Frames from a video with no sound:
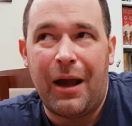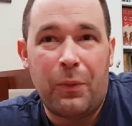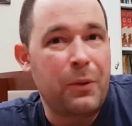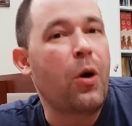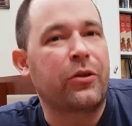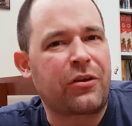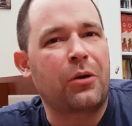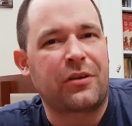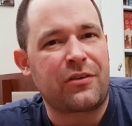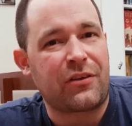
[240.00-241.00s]
we weren't
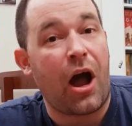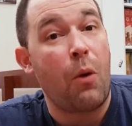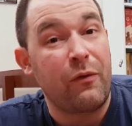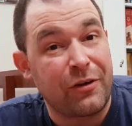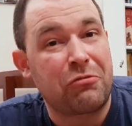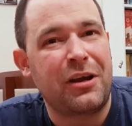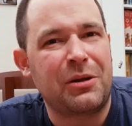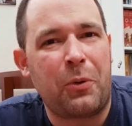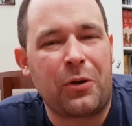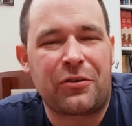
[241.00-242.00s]
told at the start and we've agreed
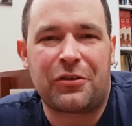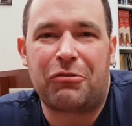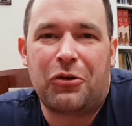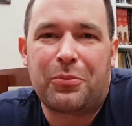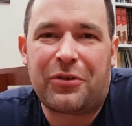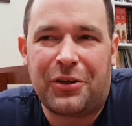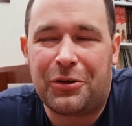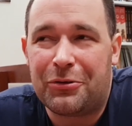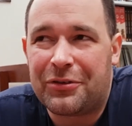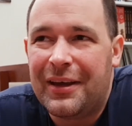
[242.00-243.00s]
upon as a group to
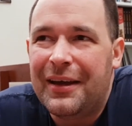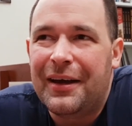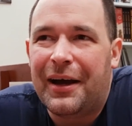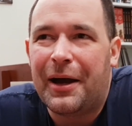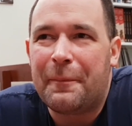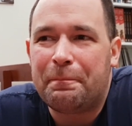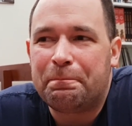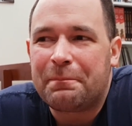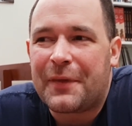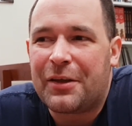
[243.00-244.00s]

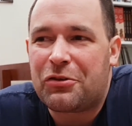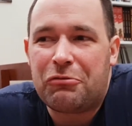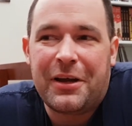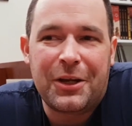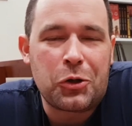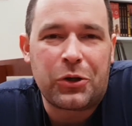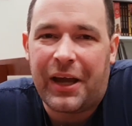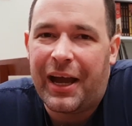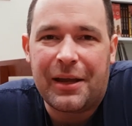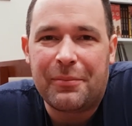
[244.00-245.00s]
use. It's a really good
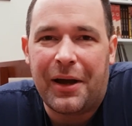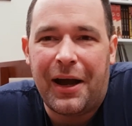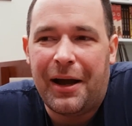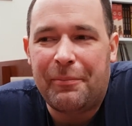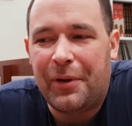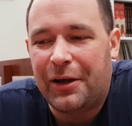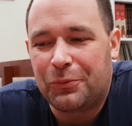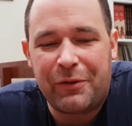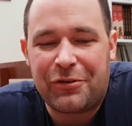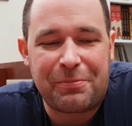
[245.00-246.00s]
game,
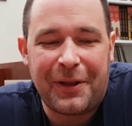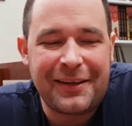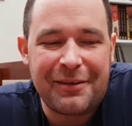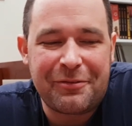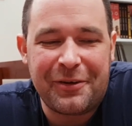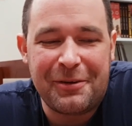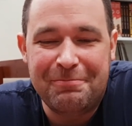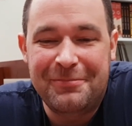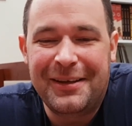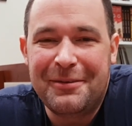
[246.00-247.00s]
and we've just played it for...
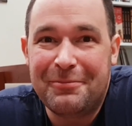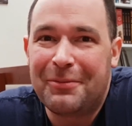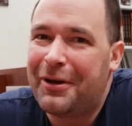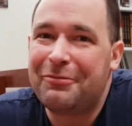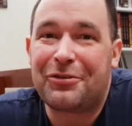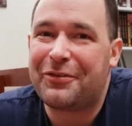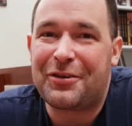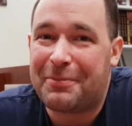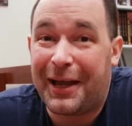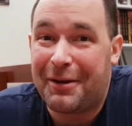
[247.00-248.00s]
We haven't just
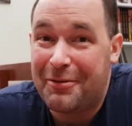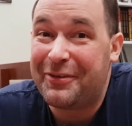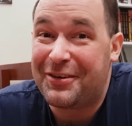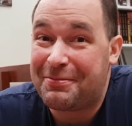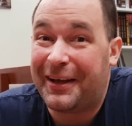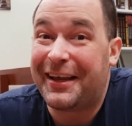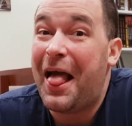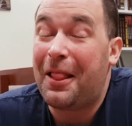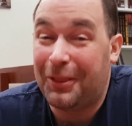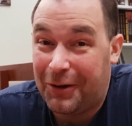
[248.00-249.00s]
finished playing it, we've finished playing
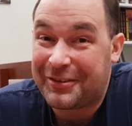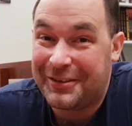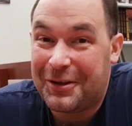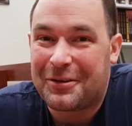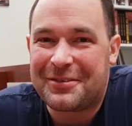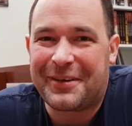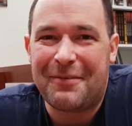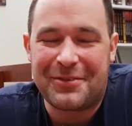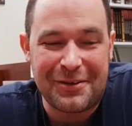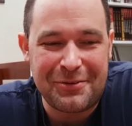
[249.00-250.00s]
lots and lots of
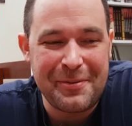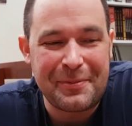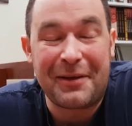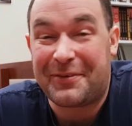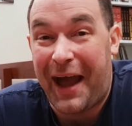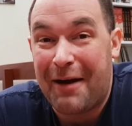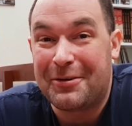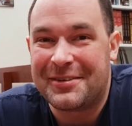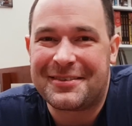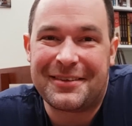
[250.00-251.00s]
games of this. We've been playing for
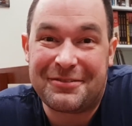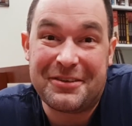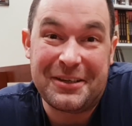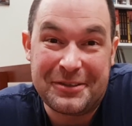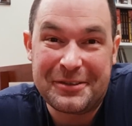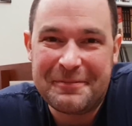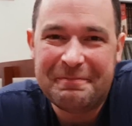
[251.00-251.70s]
hours. It's really good.